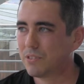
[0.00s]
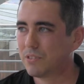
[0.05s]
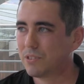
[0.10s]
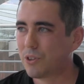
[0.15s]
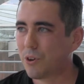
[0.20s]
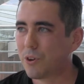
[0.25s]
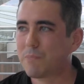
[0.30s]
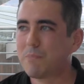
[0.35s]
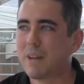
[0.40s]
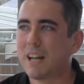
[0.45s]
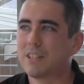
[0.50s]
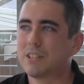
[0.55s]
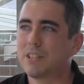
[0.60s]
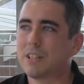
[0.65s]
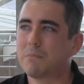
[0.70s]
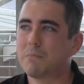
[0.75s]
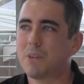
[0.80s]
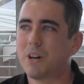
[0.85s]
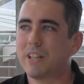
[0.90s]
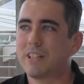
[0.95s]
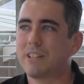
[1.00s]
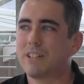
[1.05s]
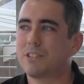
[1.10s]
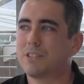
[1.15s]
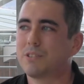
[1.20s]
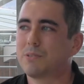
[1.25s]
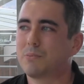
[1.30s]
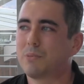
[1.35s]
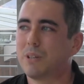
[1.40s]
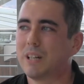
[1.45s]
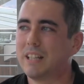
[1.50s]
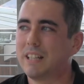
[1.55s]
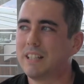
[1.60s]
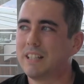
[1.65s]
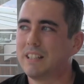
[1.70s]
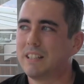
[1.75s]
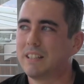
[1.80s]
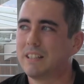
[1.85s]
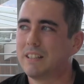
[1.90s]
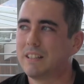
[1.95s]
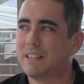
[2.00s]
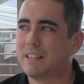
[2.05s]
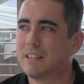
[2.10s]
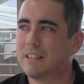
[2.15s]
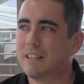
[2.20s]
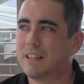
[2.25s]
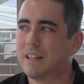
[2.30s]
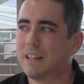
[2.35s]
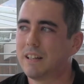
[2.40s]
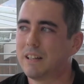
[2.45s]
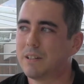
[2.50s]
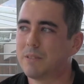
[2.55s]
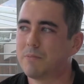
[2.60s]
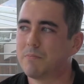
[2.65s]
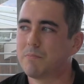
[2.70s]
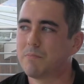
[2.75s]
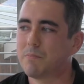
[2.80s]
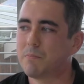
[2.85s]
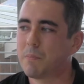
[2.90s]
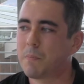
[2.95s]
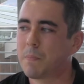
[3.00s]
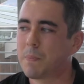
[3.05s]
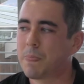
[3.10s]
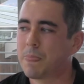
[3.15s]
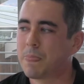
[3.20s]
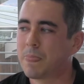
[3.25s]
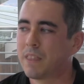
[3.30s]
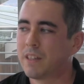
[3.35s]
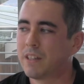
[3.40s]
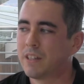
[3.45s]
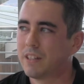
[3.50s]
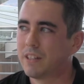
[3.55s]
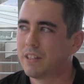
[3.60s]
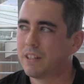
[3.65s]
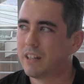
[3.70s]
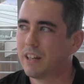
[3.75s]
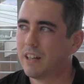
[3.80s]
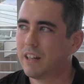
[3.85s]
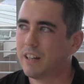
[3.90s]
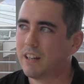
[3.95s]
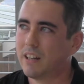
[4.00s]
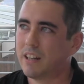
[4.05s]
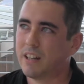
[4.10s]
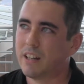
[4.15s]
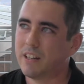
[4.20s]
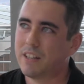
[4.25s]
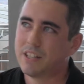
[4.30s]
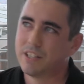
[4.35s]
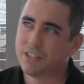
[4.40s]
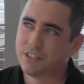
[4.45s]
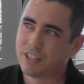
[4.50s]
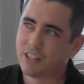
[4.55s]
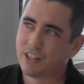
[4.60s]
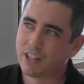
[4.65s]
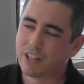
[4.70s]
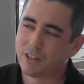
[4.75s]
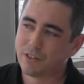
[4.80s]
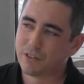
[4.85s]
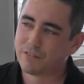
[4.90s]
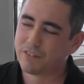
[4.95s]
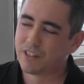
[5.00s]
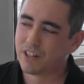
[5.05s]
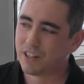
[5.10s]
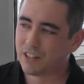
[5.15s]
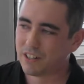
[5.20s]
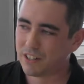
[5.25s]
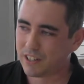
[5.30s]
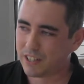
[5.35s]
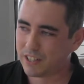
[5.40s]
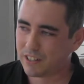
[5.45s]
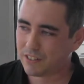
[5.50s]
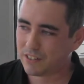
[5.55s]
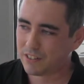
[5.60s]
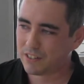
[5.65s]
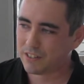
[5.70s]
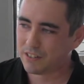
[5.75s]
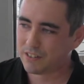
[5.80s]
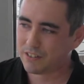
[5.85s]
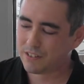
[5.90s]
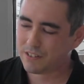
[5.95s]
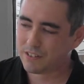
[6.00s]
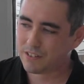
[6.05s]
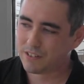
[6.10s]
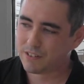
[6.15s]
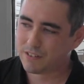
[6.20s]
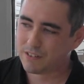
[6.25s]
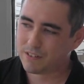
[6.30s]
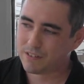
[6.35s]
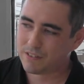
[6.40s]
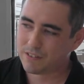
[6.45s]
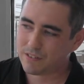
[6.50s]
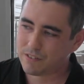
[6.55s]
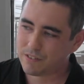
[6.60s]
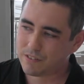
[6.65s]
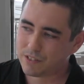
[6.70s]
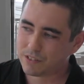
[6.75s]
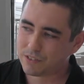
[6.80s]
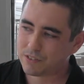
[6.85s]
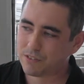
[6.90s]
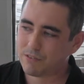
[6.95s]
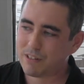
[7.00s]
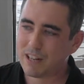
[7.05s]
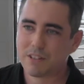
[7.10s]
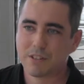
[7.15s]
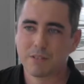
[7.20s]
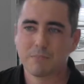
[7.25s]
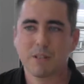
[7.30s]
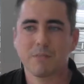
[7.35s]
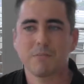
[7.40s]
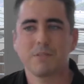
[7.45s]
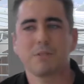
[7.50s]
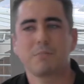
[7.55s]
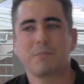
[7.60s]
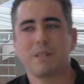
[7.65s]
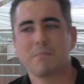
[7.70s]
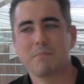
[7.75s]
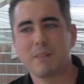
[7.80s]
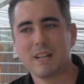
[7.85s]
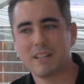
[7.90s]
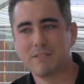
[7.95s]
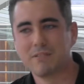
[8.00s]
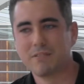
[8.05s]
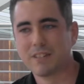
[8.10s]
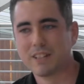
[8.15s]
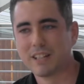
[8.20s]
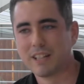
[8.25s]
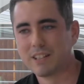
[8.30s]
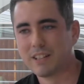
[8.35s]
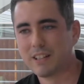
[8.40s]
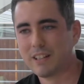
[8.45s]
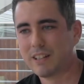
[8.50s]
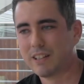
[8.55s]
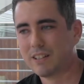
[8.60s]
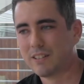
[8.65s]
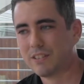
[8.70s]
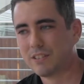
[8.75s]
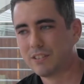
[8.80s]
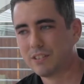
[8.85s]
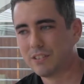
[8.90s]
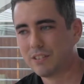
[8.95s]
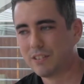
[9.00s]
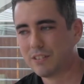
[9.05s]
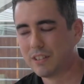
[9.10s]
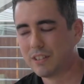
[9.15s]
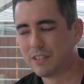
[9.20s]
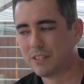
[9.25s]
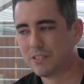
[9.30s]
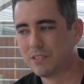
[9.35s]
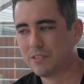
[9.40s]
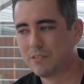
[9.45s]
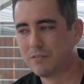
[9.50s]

dogmatic, mindless way. And then you see, like, a lot of art, like, that's around at the moment that's being made for that, and is